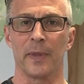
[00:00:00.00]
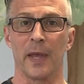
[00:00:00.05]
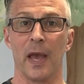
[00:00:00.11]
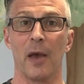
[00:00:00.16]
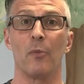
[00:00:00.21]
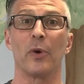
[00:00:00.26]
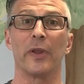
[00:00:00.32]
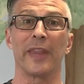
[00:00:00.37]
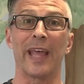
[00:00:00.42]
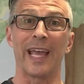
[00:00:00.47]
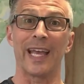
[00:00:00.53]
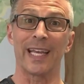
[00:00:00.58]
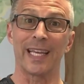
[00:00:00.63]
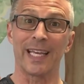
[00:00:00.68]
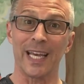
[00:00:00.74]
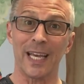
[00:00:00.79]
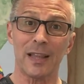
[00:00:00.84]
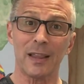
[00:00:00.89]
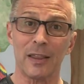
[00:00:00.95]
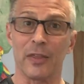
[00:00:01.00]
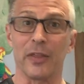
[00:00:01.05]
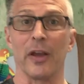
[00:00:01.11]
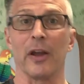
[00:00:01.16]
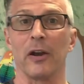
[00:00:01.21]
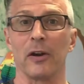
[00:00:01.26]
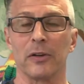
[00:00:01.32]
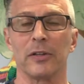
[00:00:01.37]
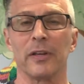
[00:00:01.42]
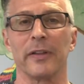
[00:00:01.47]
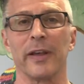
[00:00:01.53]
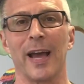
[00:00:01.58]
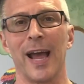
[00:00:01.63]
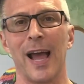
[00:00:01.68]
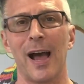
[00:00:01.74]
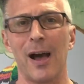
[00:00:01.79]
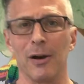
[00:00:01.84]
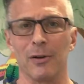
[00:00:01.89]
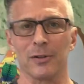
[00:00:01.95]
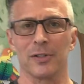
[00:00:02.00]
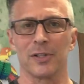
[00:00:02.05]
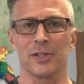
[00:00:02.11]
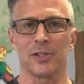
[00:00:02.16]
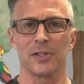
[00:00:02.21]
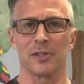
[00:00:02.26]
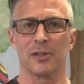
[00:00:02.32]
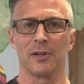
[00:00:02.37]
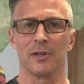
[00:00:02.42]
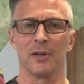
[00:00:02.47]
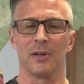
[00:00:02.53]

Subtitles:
And when they get there to the house,